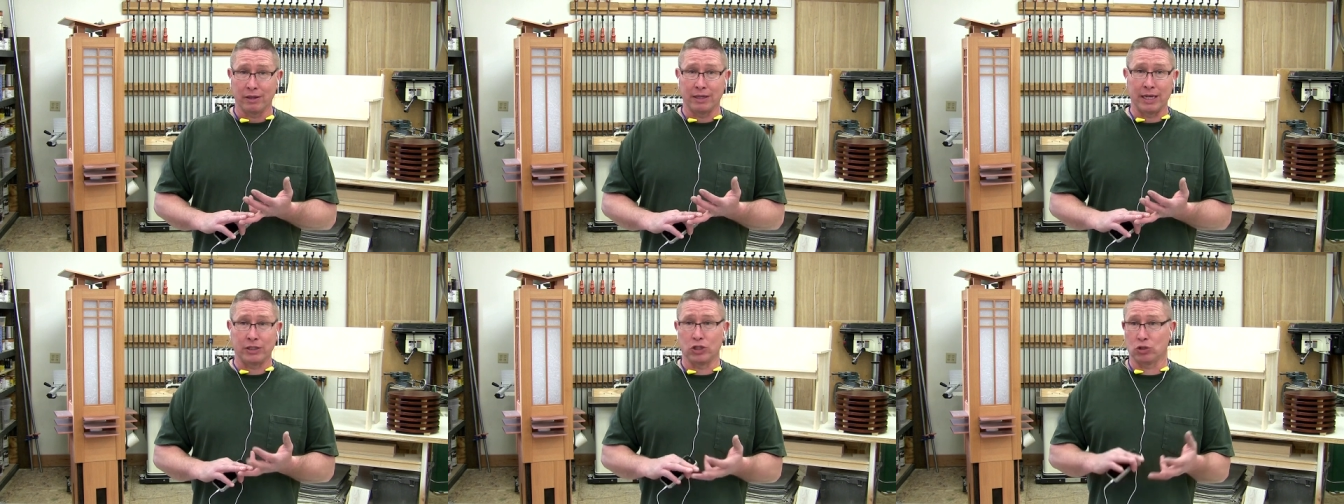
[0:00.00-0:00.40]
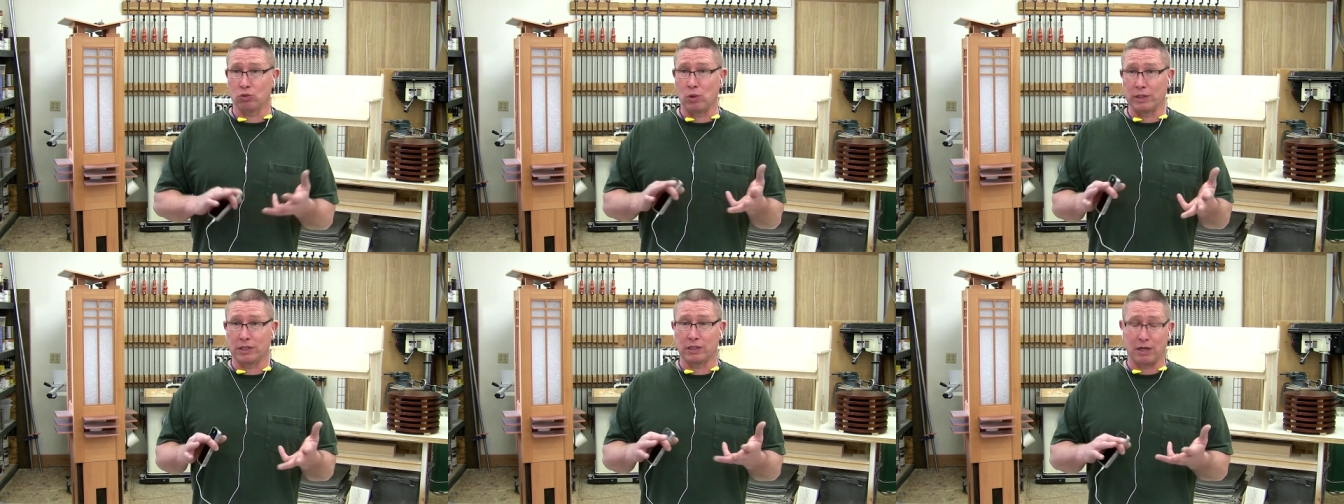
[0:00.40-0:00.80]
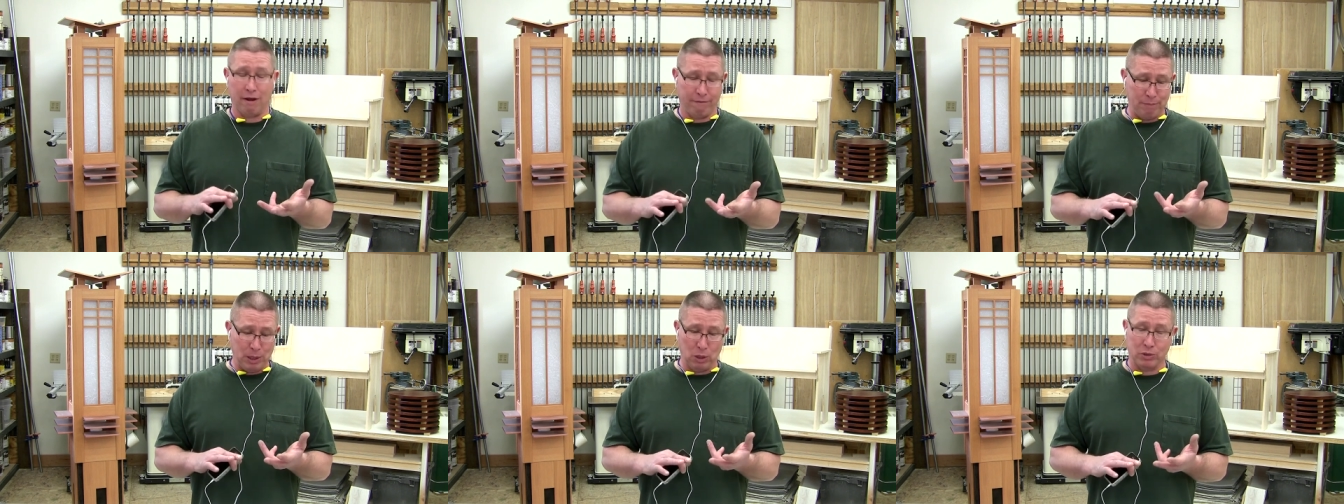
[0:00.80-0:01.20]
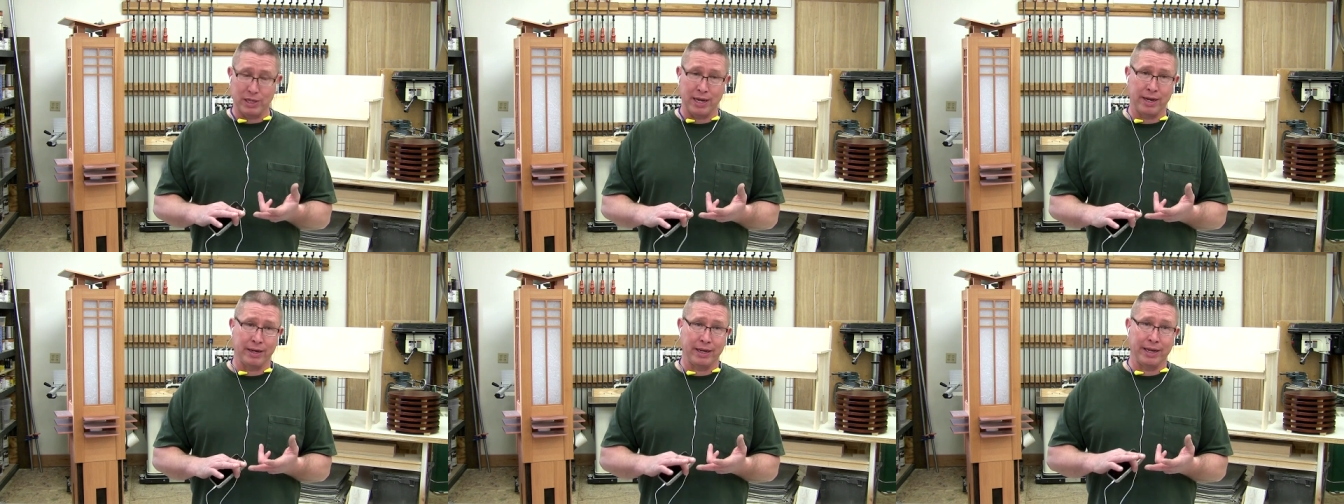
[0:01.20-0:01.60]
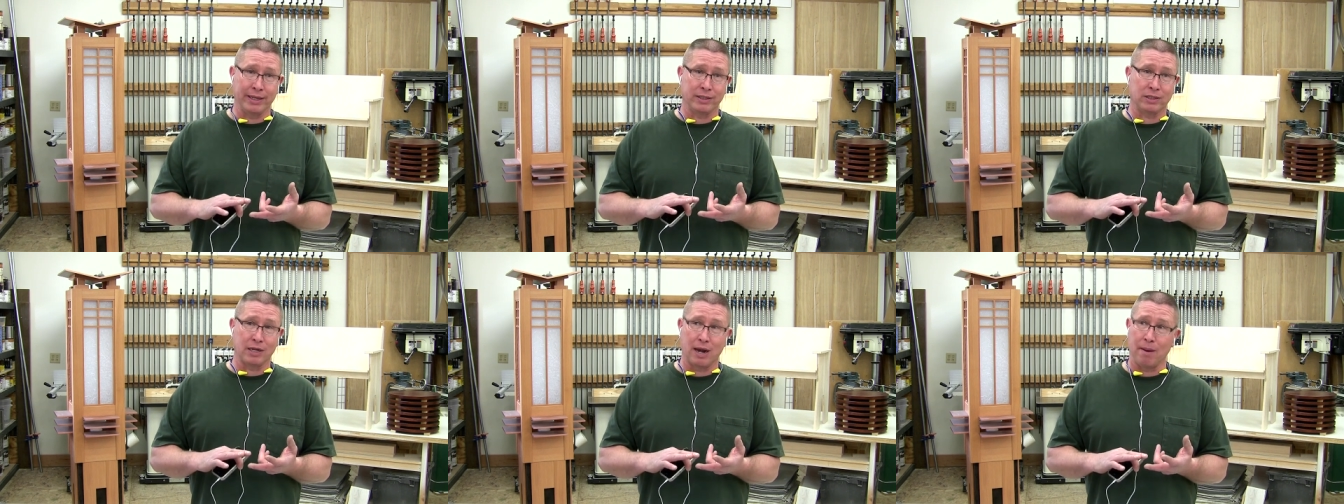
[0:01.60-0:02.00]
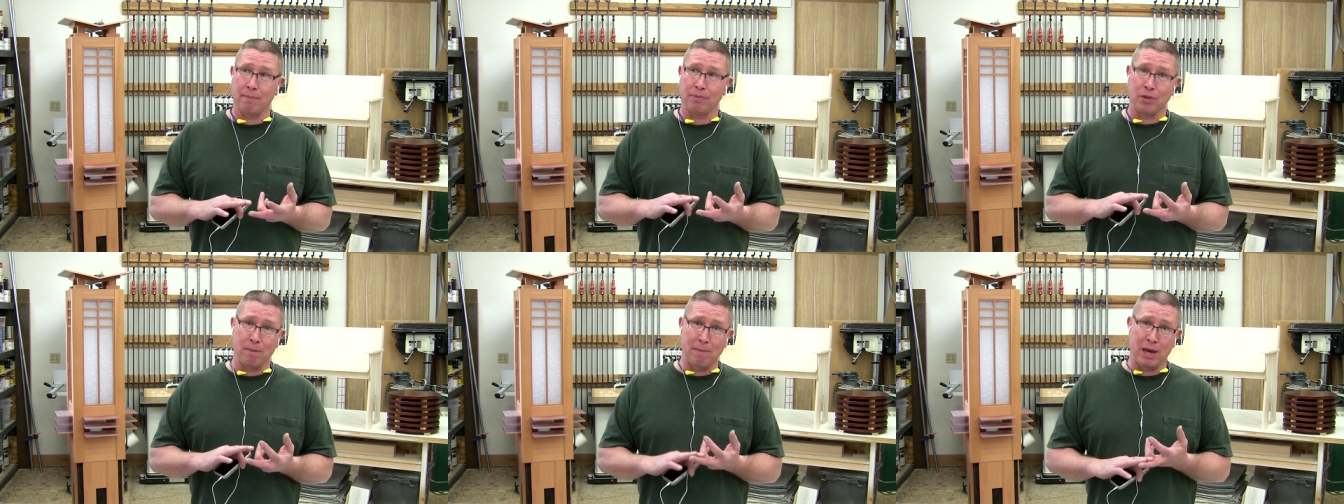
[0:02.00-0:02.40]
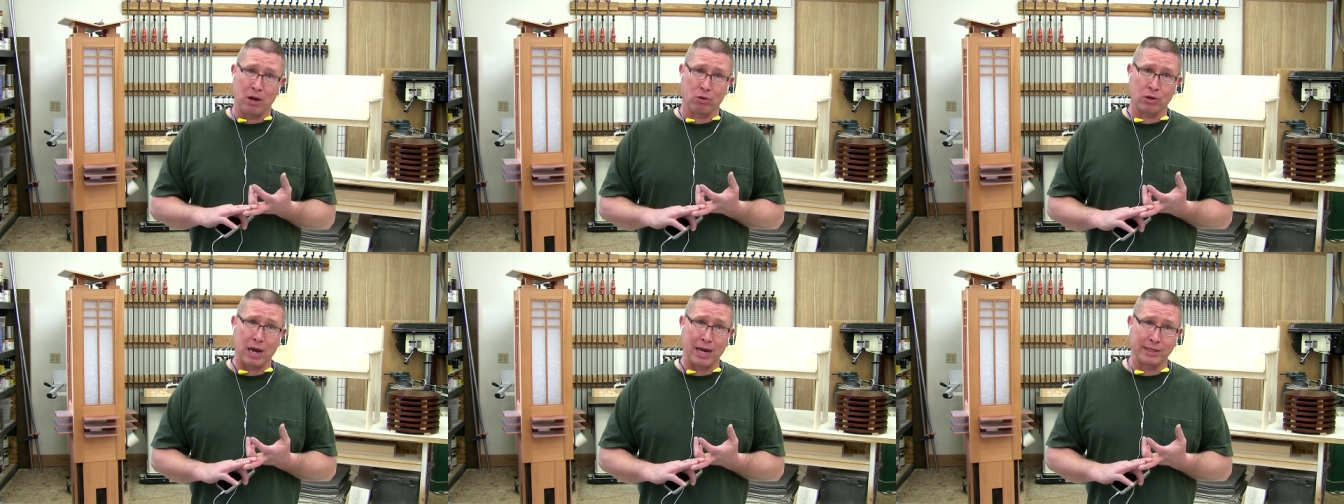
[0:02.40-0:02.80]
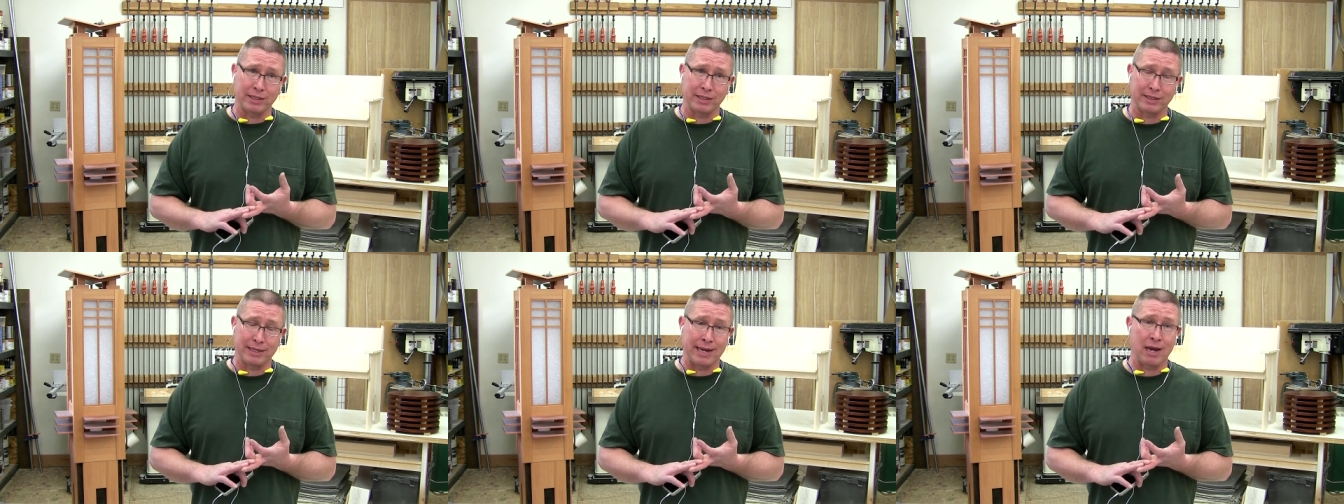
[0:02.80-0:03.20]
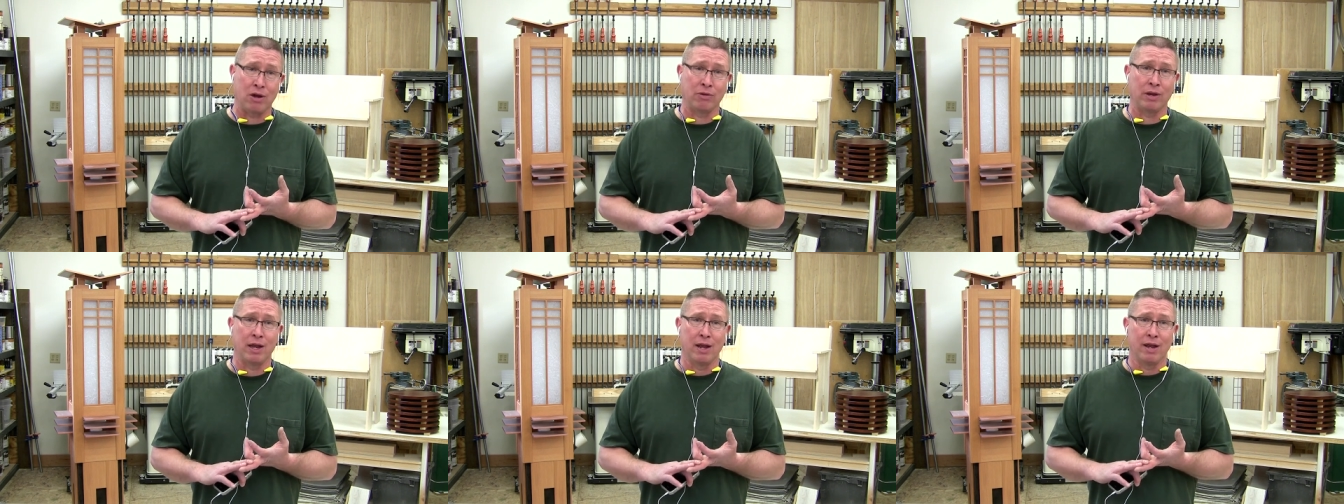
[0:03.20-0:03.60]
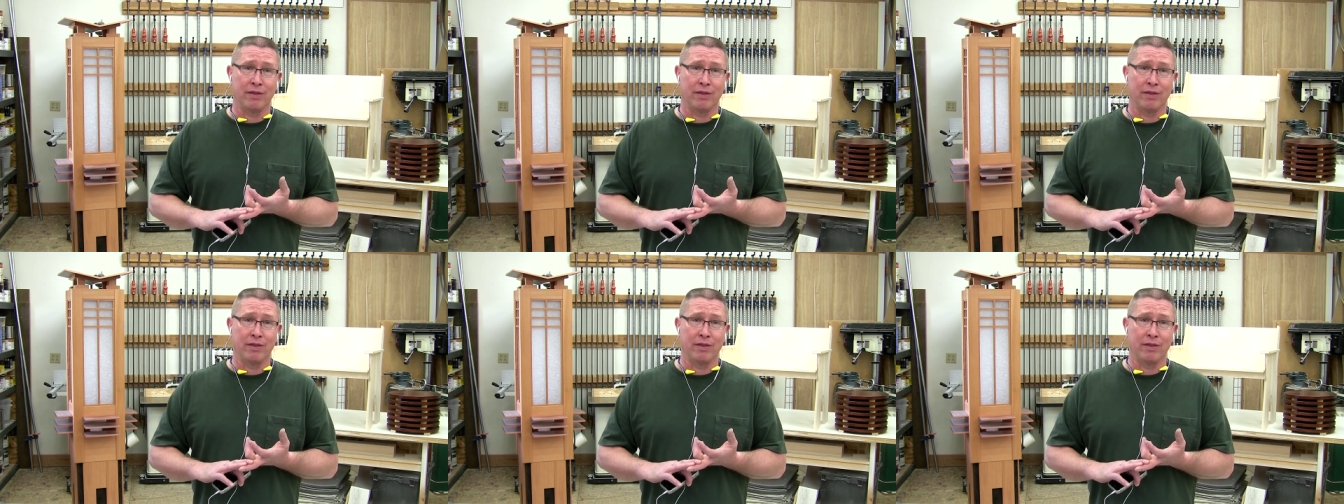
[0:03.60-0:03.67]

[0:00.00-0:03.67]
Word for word: that just want stuff built in. It's um, the metal guys in town.